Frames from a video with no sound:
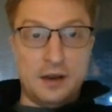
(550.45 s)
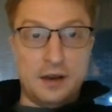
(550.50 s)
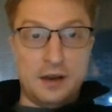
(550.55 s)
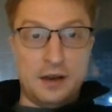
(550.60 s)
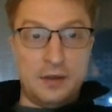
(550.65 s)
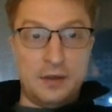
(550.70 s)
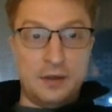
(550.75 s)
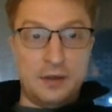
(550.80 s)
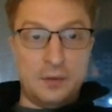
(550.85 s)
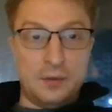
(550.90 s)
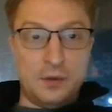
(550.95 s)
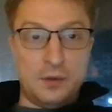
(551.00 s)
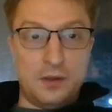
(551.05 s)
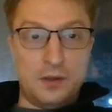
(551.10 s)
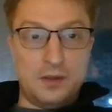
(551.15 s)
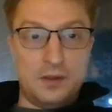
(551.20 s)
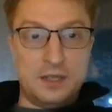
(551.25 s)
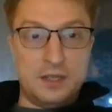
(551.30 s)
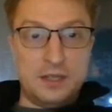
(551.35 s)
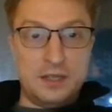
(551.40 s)
Other than one
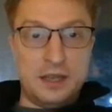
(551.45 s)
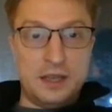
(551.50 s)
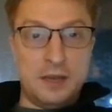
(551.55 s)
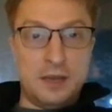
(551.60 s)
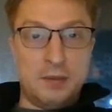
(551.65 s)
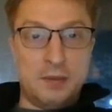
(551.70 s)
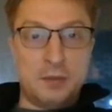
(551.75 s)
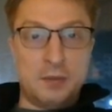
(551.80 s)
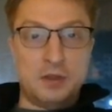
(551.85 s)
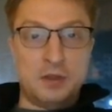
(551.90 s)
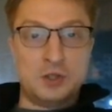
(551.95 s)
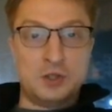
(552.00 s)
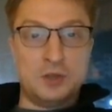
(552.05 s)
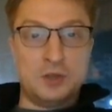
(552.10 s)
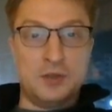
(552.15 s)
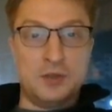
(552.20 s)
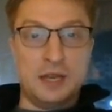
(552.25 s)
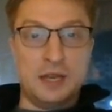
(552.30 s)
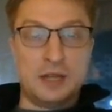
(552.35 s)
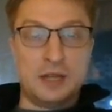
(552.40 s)
dud game, I'm not sure if
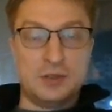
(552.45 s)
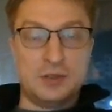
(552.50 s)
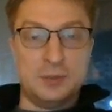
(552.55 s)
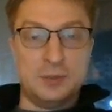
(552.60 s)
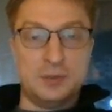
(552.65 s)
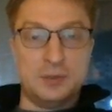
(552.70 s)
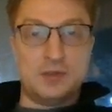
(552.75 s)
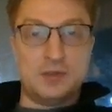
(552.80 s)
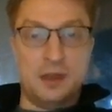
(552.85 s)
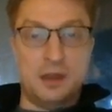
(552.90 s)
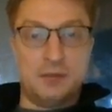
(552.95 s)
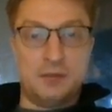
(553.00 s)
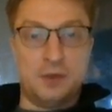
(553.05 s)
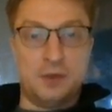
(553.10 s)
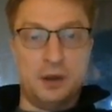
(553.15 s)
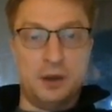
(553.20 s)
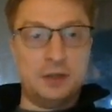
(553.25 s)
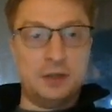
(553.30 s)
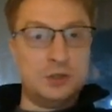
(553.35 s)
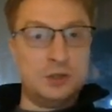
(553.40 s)
he actually missed that for
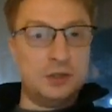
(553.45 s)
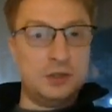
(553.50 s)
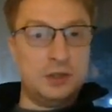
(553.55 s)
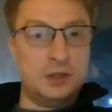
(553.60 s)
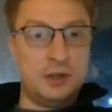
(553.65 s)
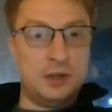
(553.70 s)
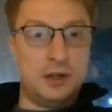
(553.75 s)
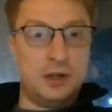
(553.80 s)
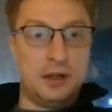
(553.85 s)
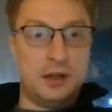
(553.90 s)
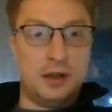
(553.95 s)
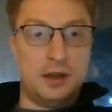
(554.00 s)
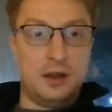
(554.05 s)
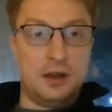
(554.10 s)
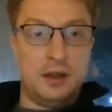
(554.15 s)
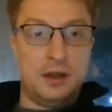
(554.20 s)
injury or not.